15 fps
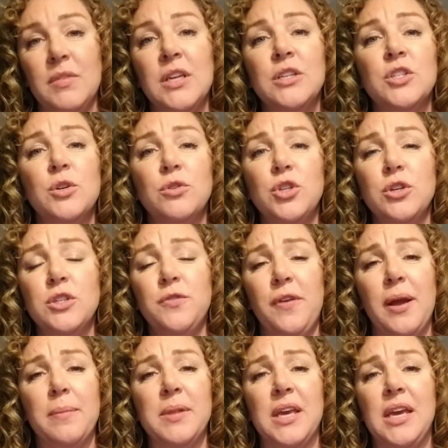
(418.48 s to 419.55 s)
So church
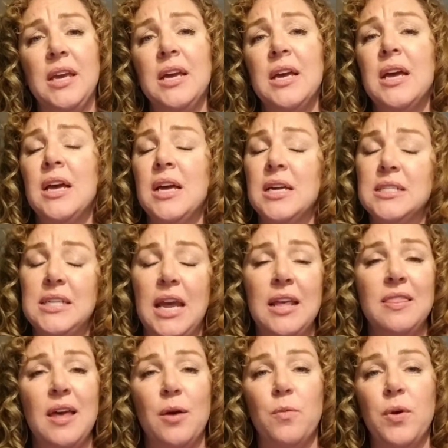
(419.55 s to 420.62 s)
family, take
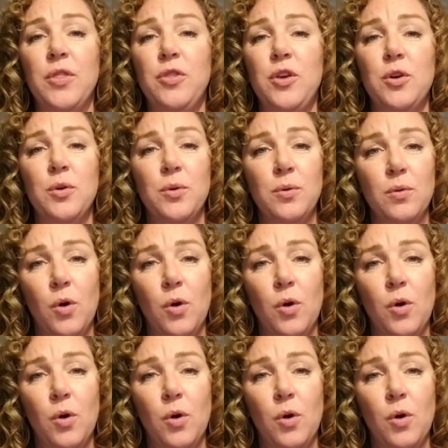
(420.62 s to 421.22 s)
that with you.